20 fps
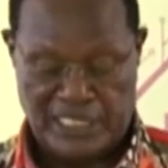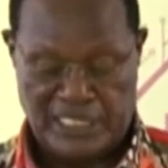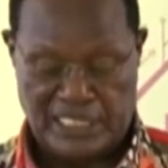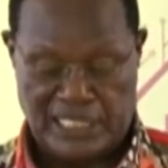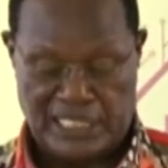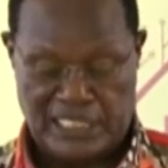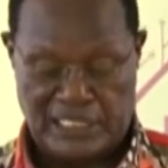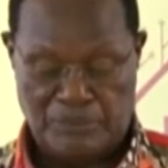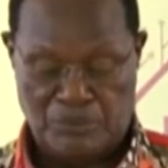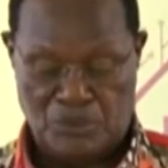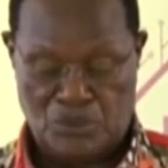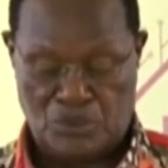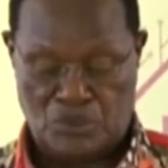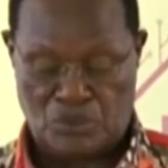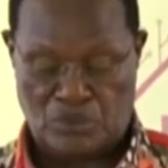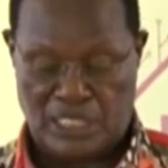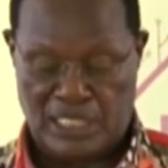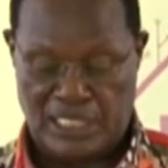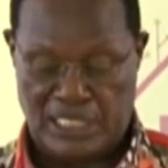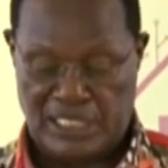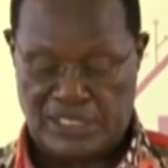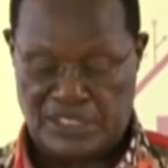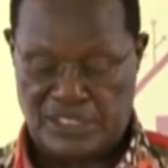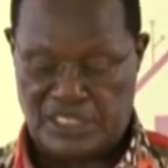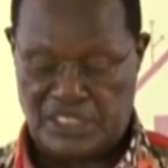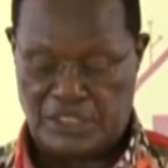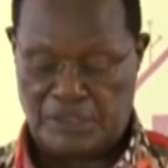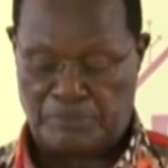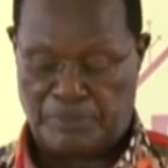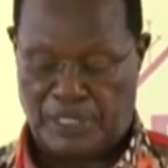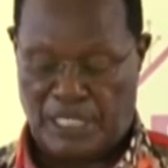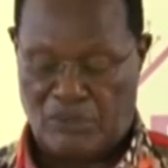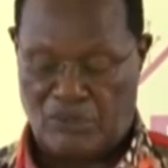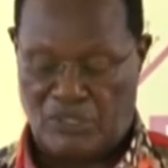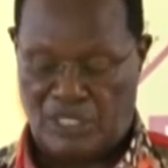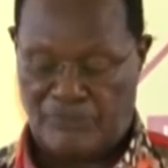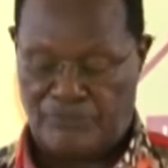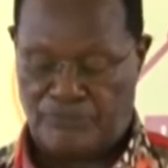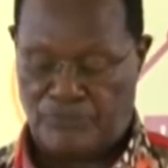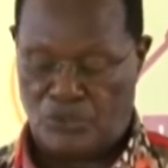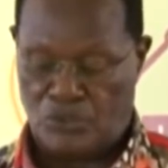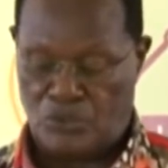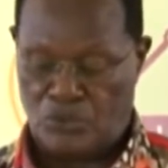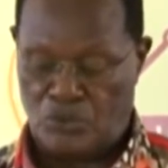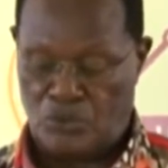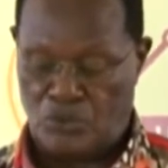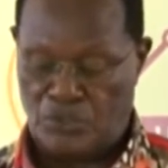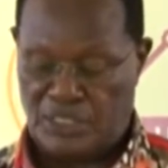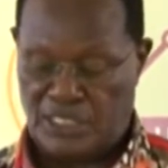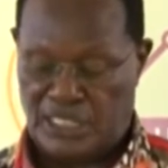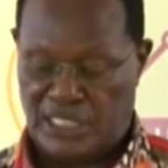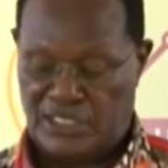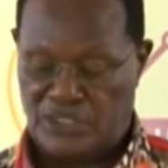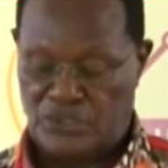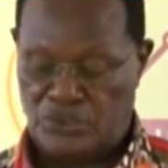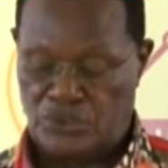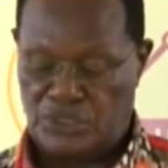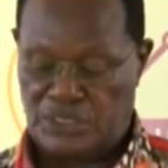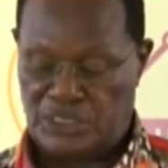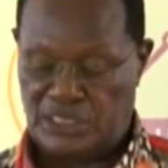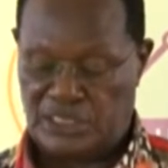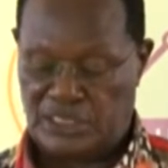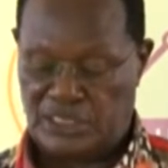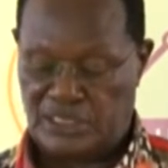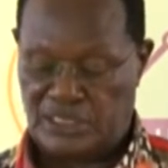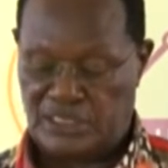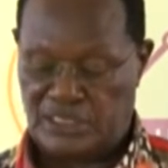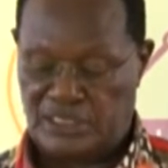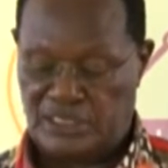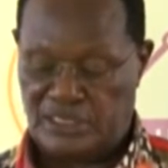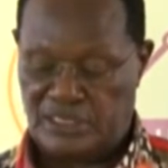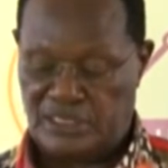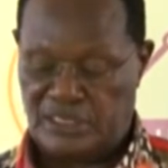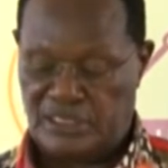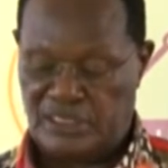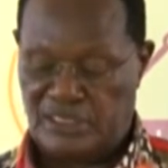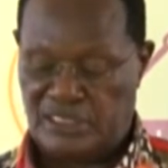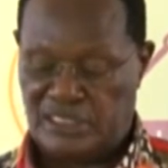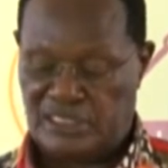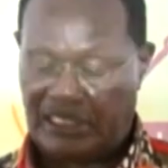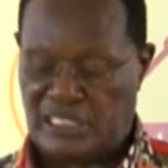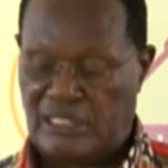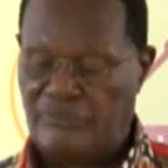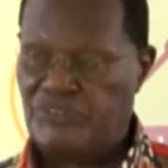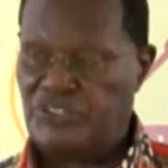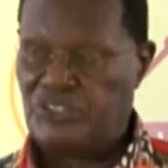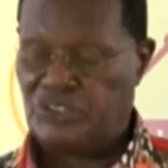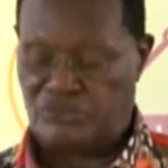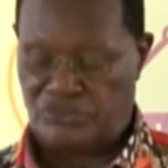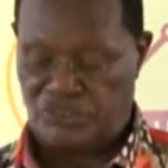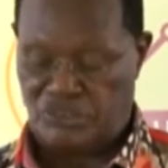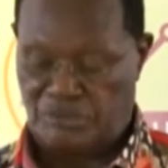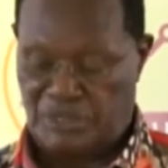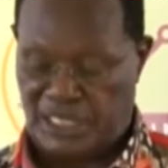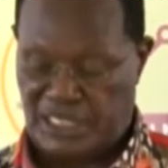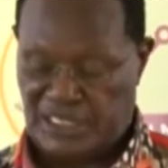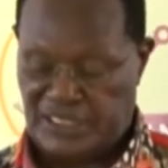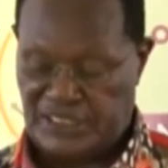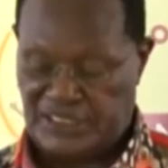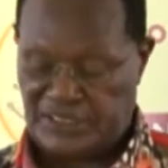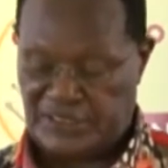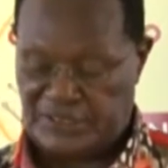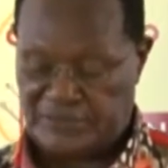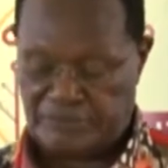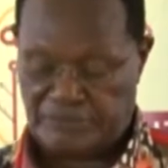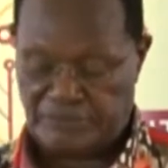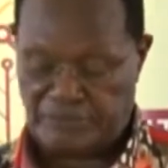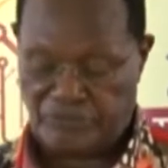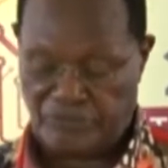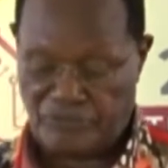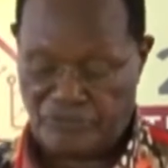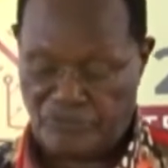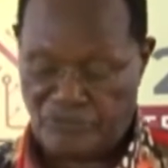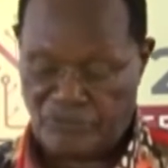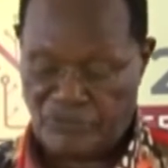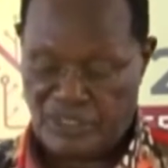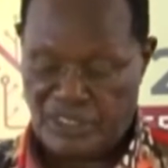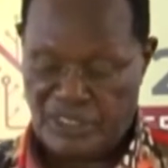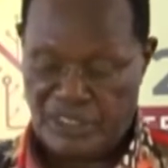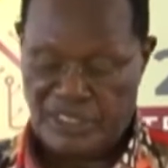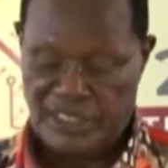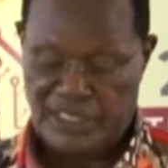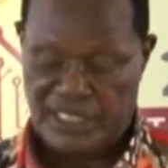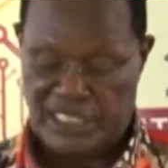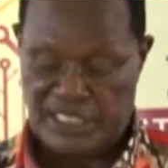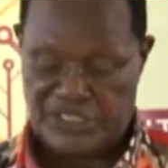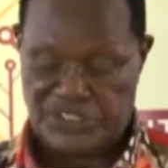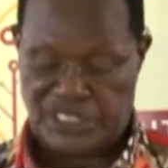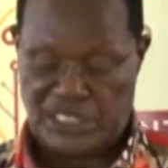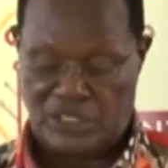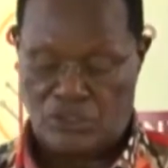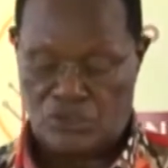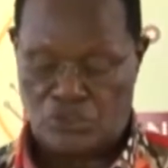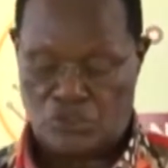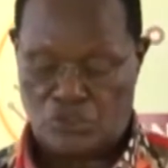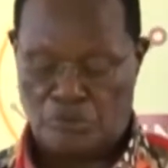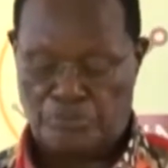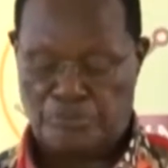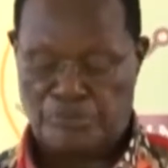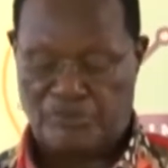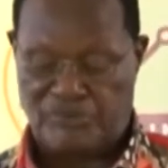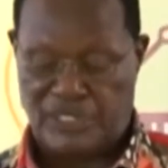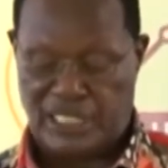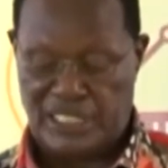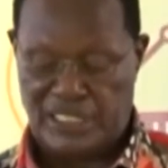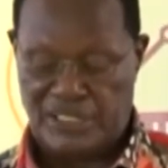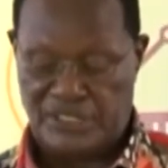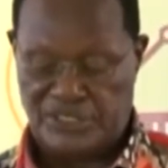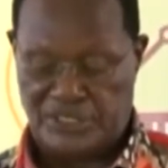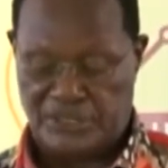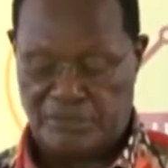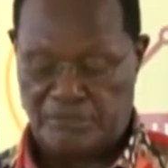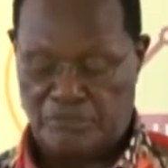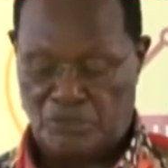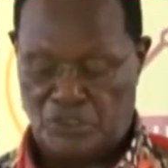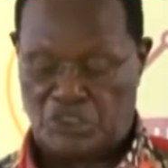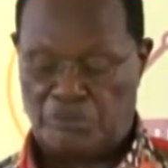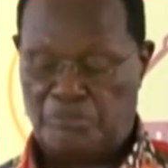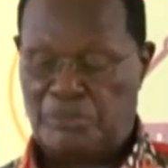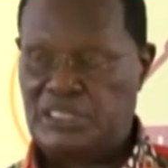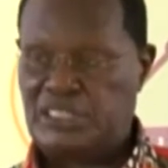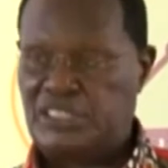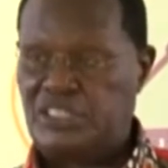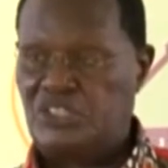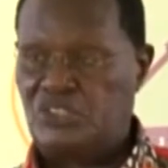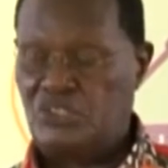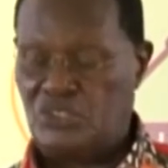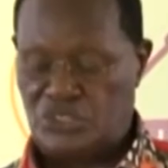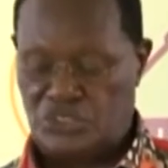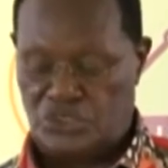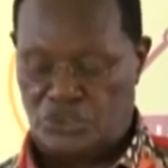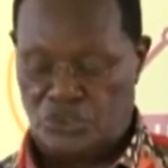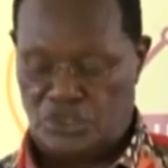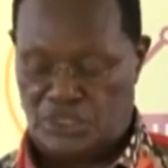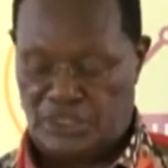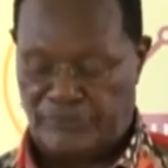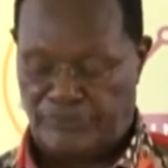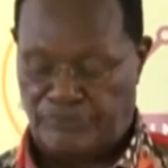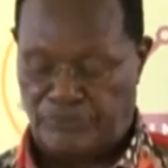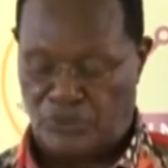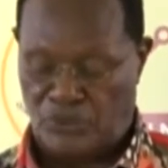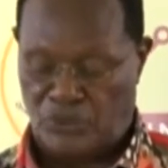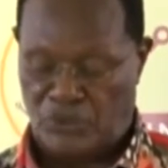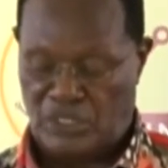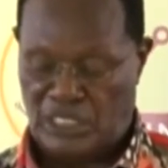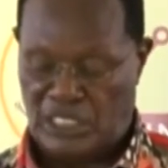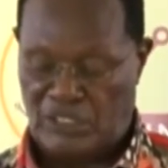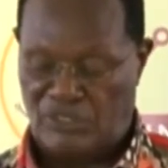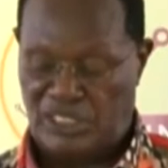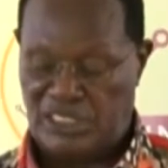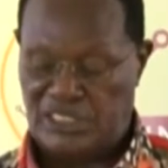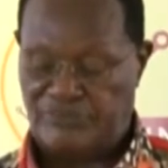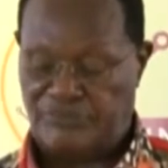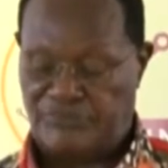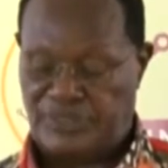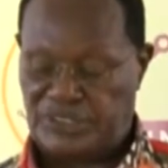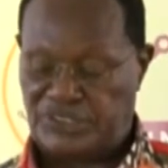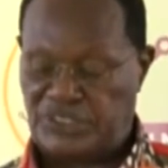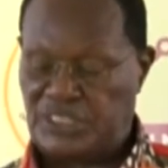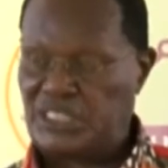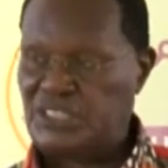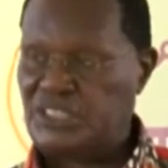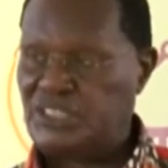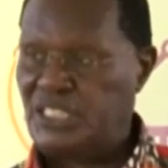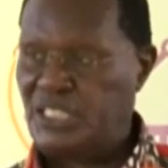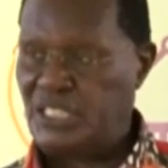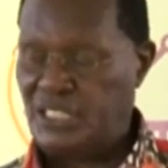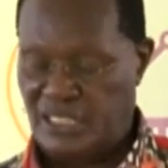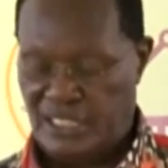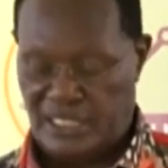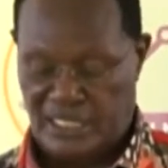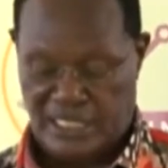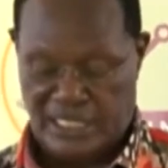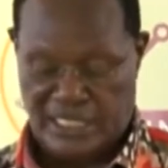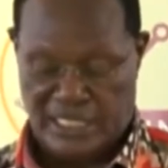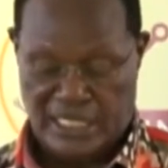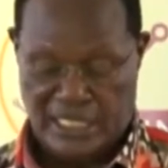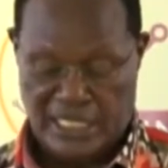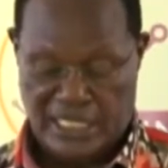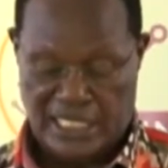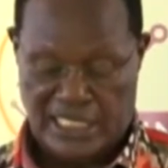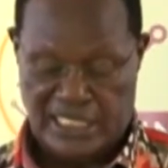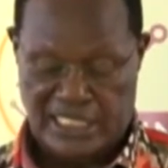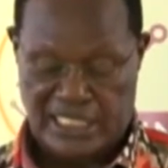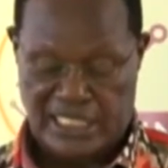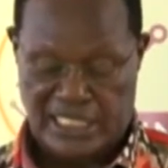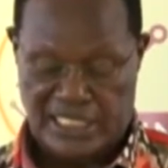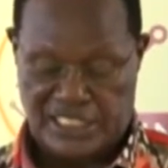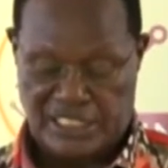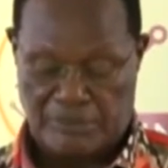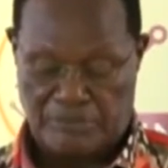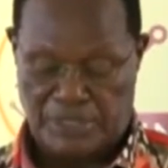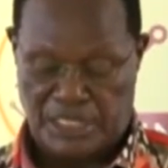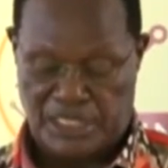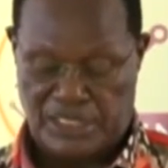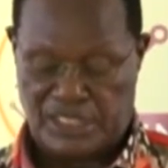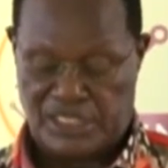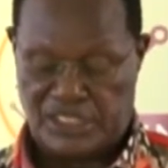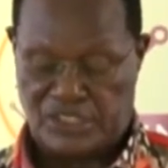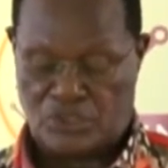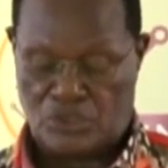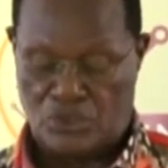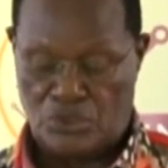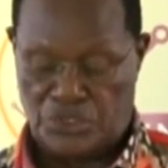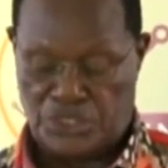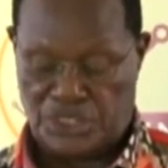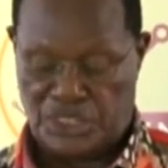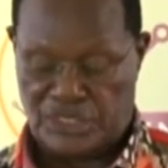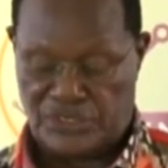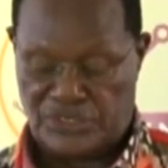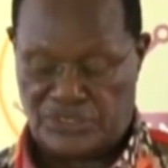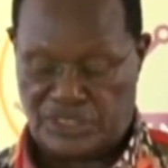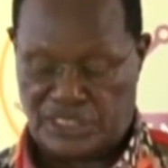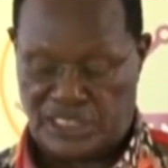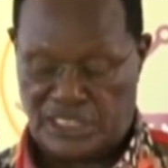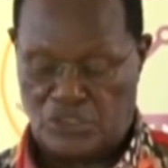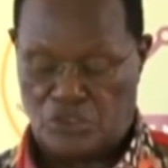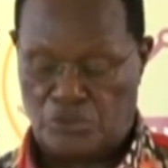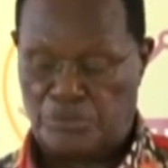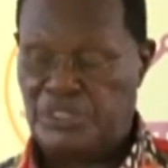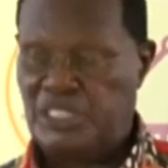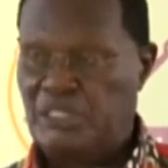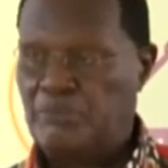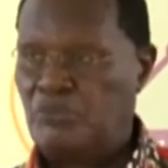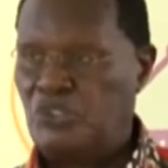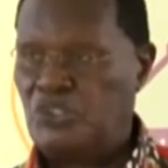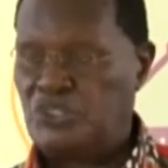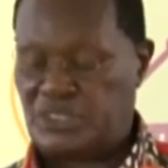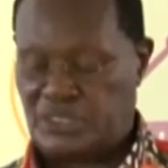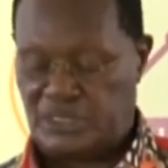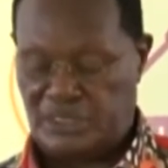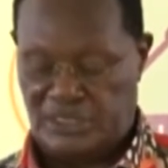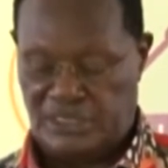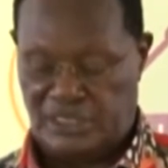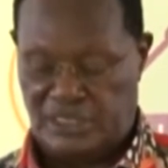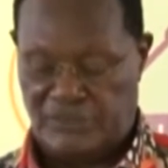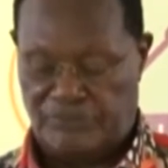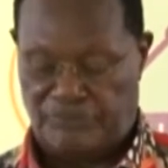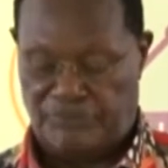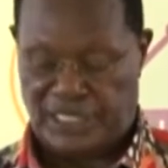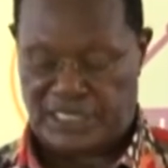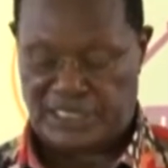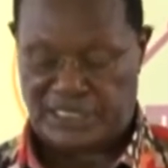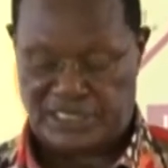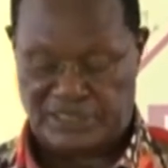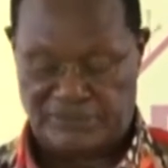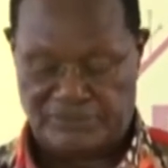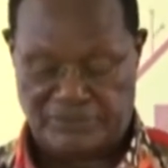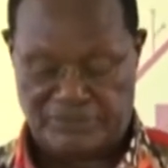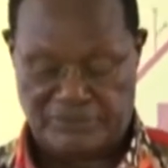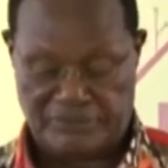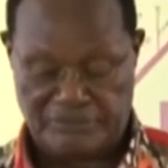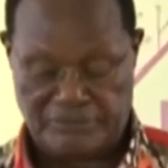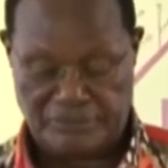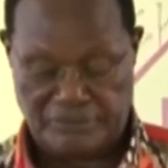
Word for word: and are able to harness this power for good and use it in the service of humanity. Nature also provides most materials used for our infrastructure and the nature-based solutions tend to be the most effective.